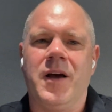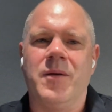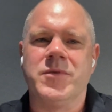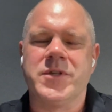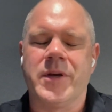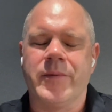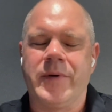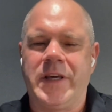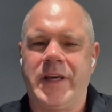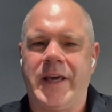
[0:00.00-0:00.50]

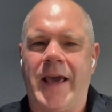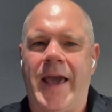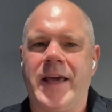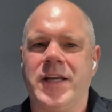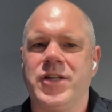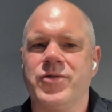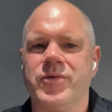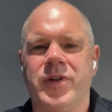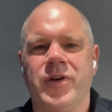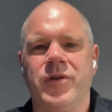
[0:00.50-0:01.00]
So
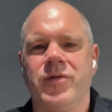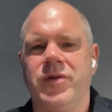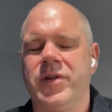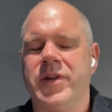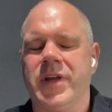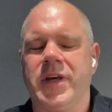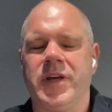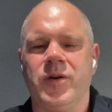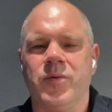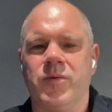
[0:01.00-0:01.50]
engage with who you
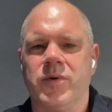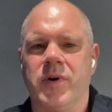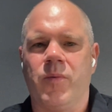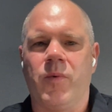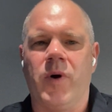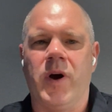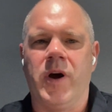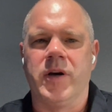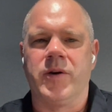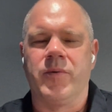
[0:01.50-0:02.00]
think you want to
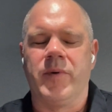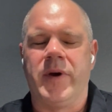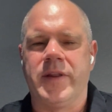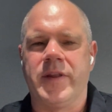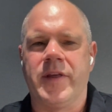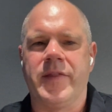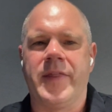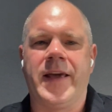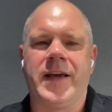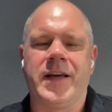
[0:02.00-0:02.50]
work with,
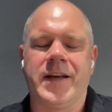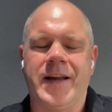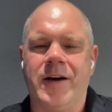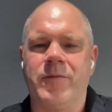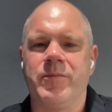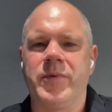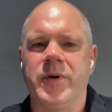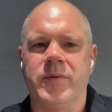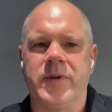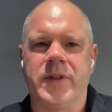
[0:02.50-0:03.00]
and they can
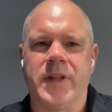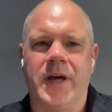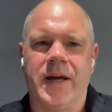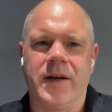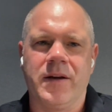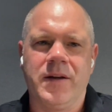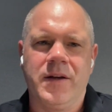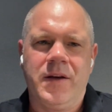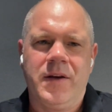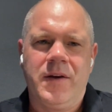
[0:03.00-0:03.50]
help you with that.